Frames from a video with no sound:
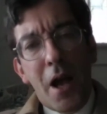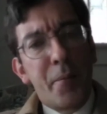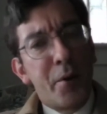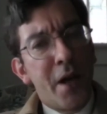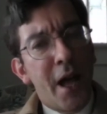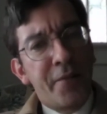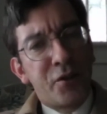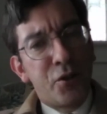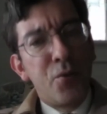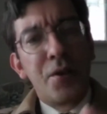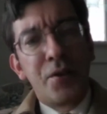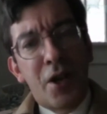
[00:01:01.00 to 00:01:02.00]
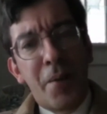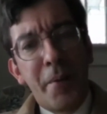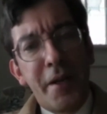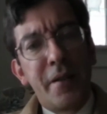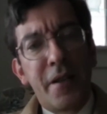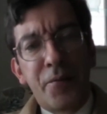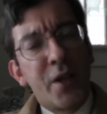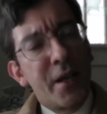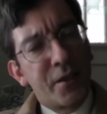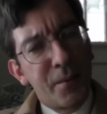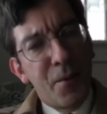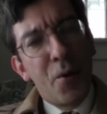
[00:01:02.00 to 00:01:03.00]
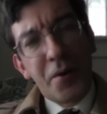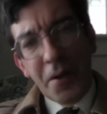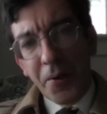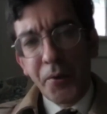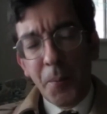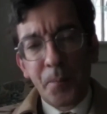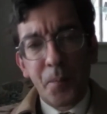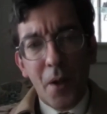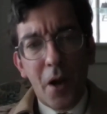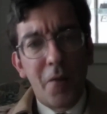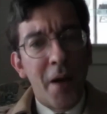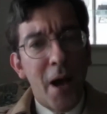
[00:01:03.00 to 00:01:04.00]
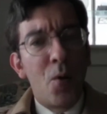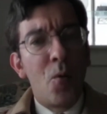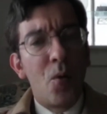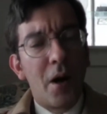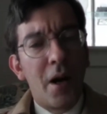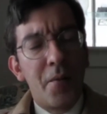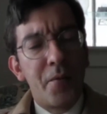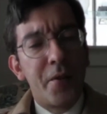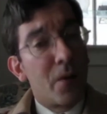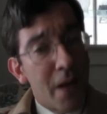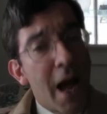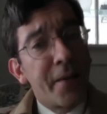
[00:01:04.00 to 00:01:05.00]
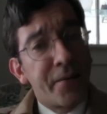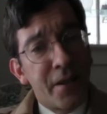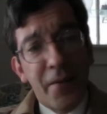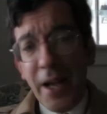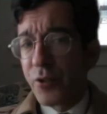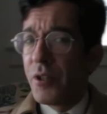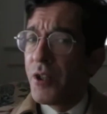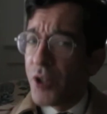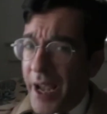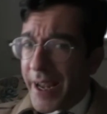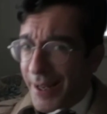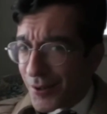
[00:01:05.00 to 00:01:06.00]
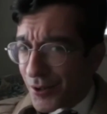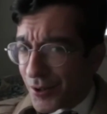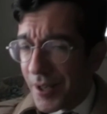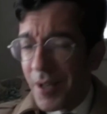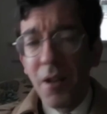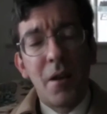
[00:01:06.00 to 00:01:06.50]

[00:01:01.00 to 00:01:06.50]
I'm going to have students come in and give testimonials of how uh, their lives have actually changed